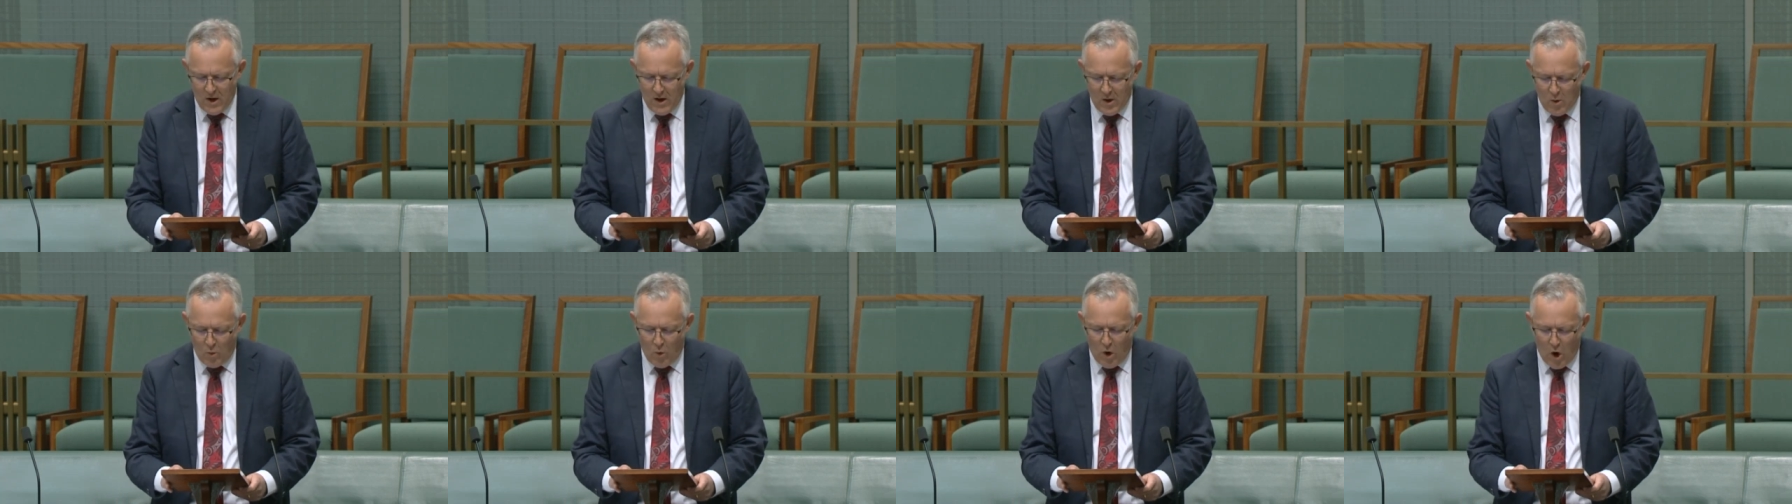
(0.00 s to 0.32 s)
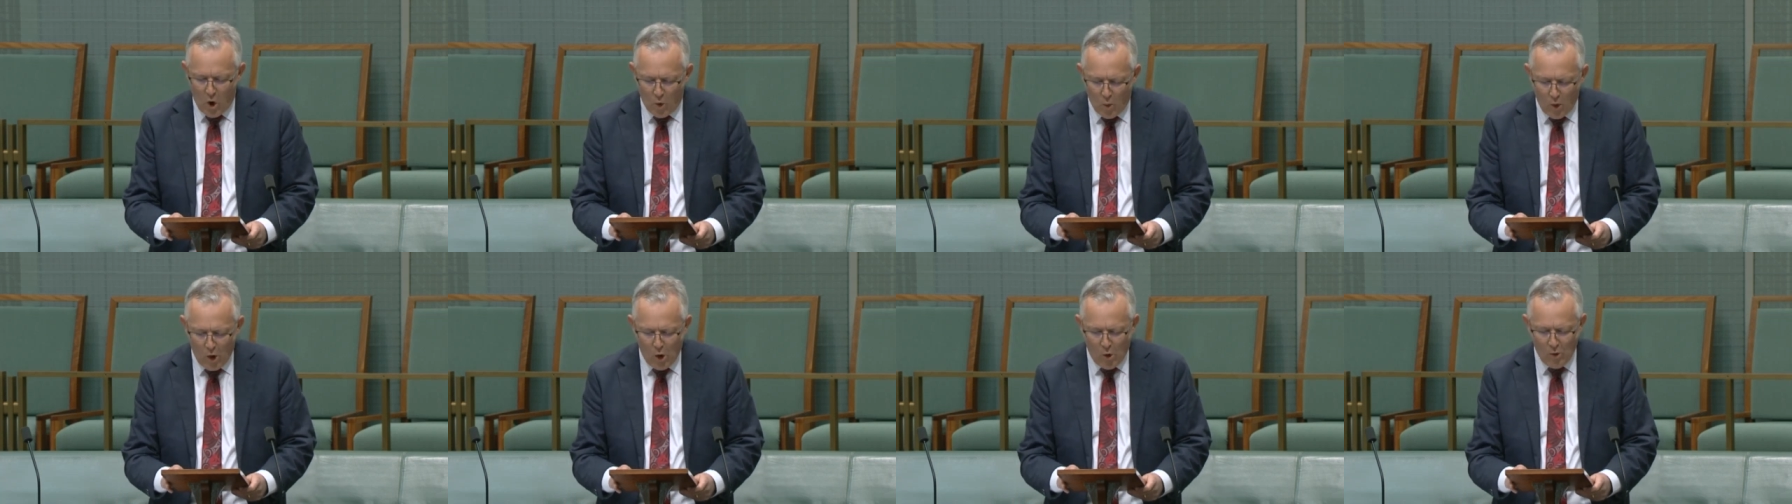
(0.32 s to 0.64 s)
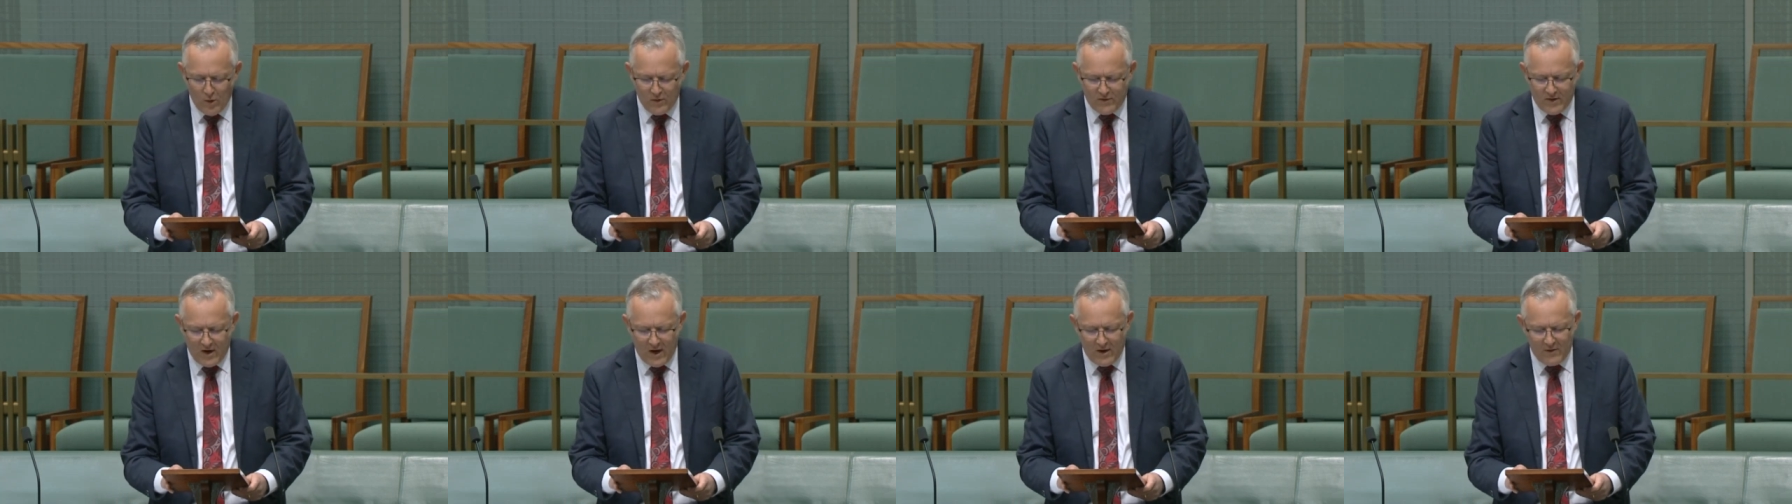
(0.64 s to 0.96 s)
while
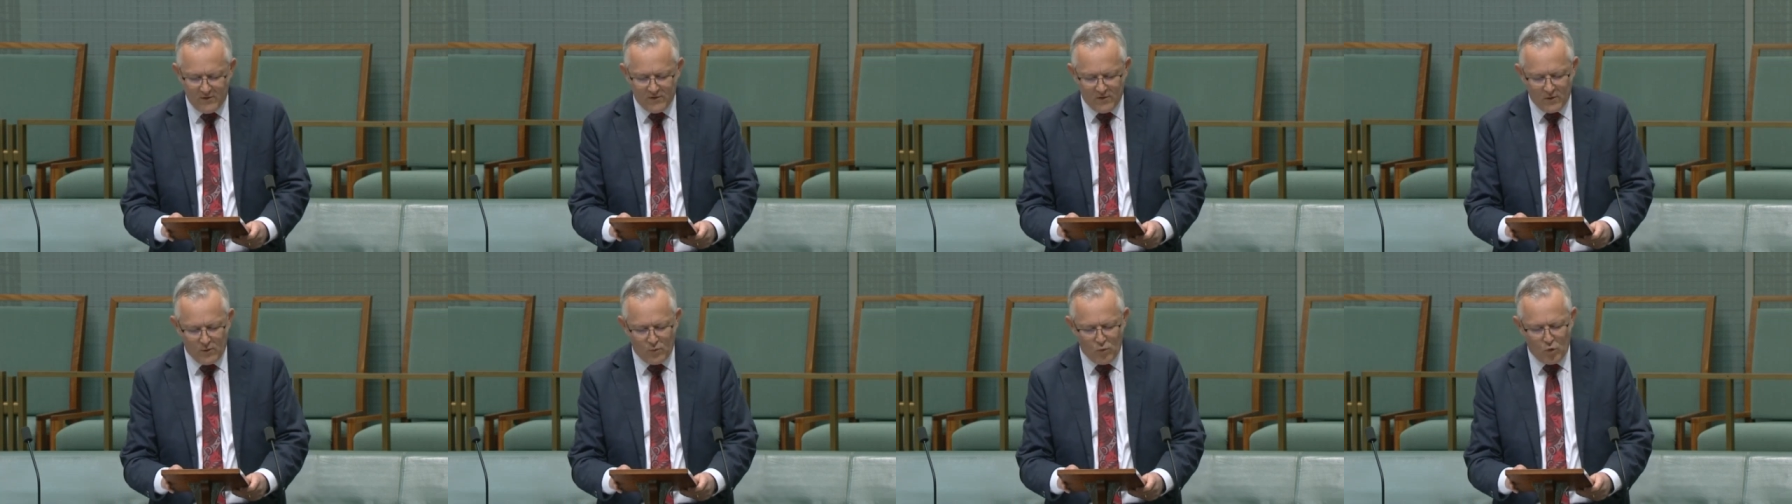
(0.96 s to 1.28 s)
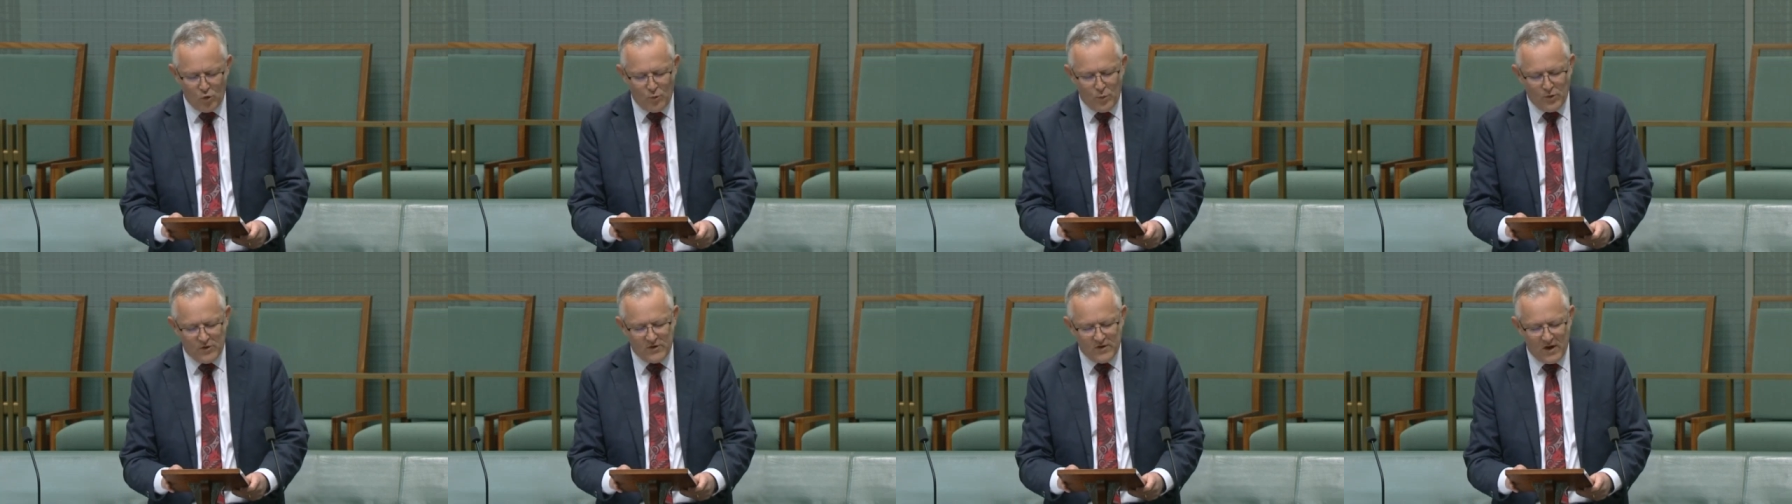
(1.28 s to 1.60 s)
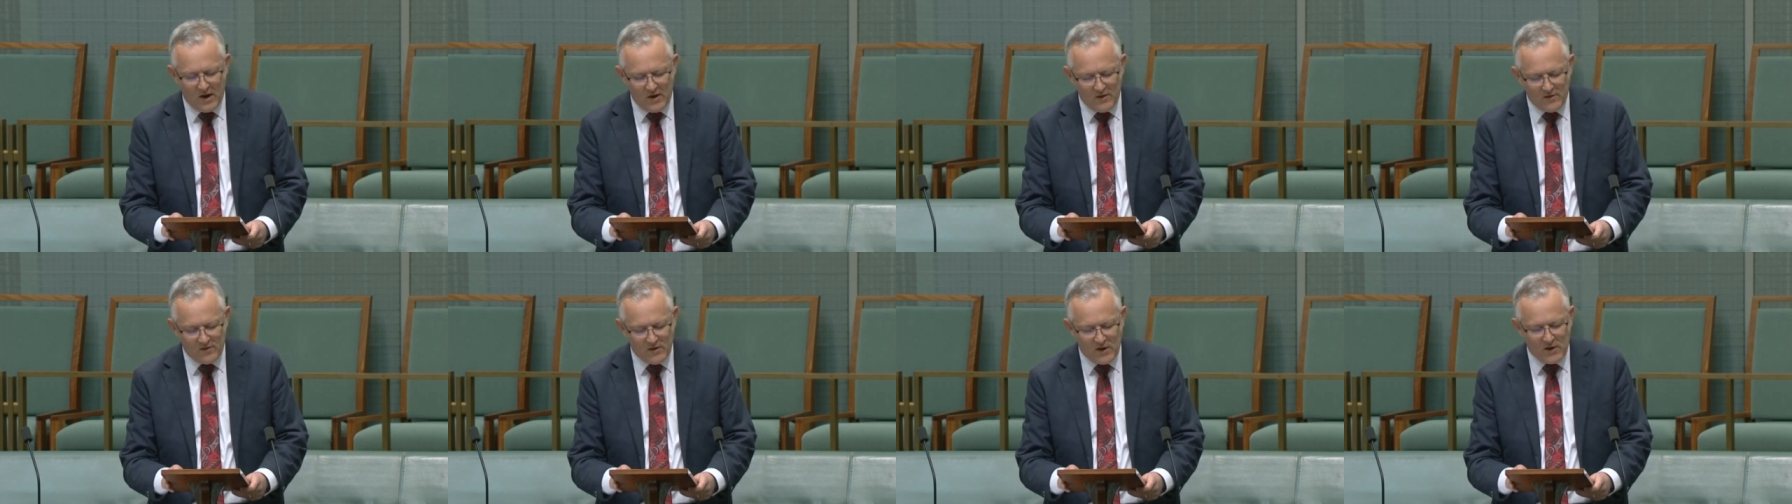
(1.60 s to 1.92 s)
well-intentioned, would
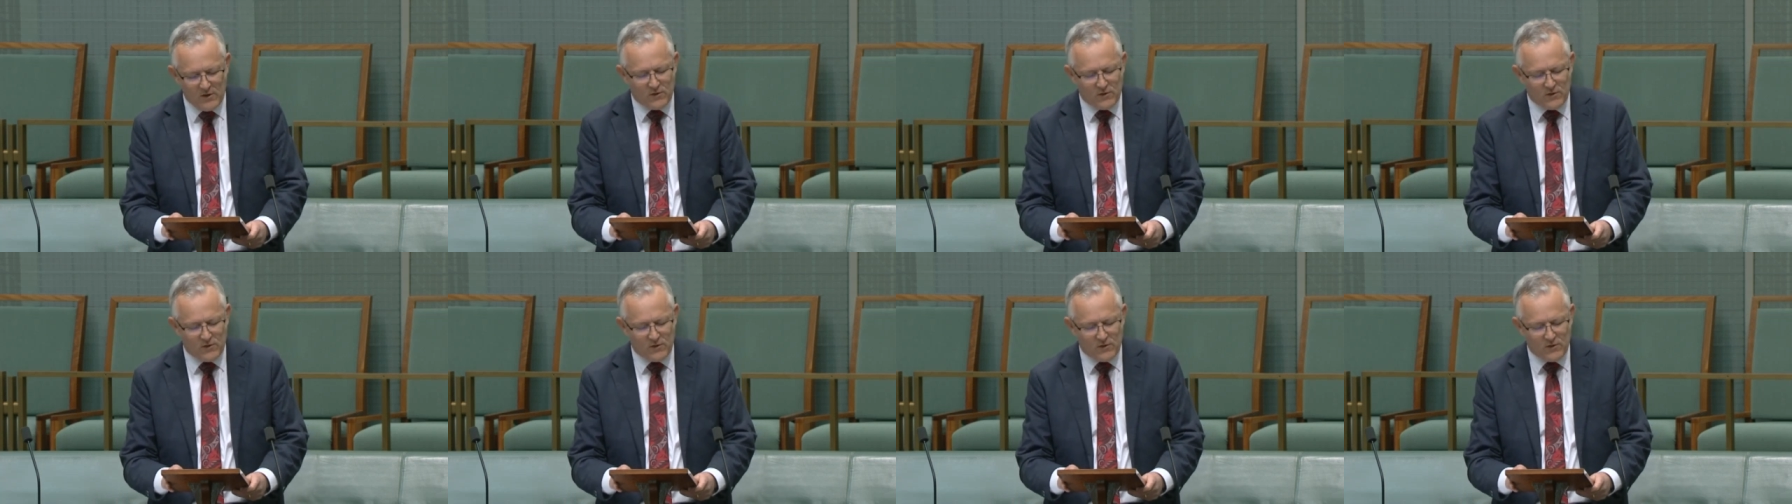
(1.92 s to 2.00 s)
potentially